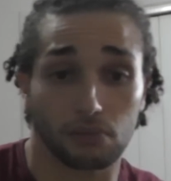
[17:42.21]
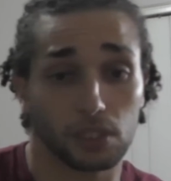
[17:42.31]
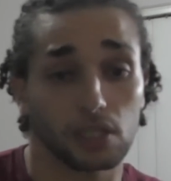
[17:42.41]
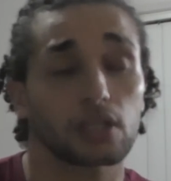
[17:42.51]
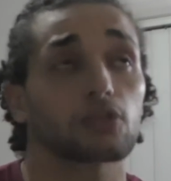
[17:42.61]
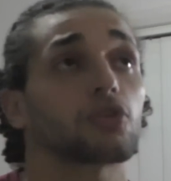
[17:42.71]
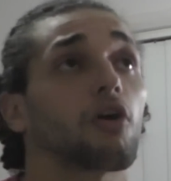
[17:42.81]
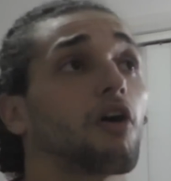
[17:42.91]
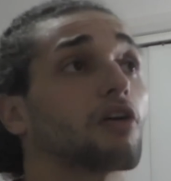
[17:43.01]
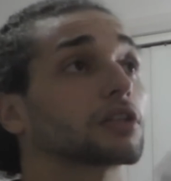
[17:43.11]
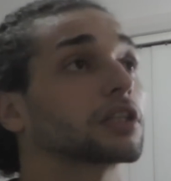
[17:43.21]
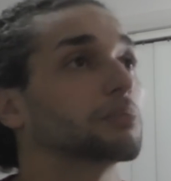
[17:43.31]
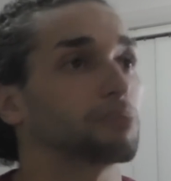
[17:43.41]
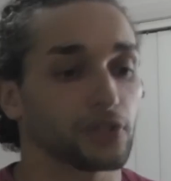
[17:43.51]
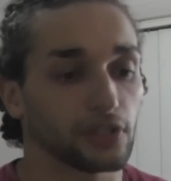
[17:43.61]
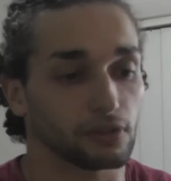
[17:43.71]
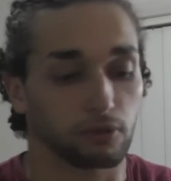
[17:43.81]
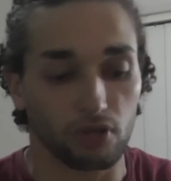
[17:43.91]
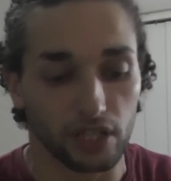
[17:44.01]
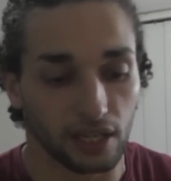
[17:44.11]
I mean, he could hardly breathe,
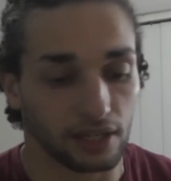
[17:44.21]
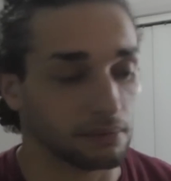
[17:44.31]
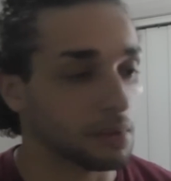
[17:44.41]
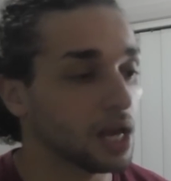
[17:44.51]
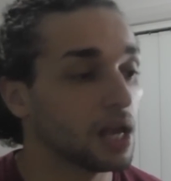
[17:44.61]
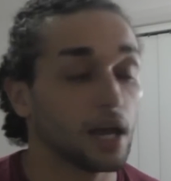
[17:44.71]
look at him.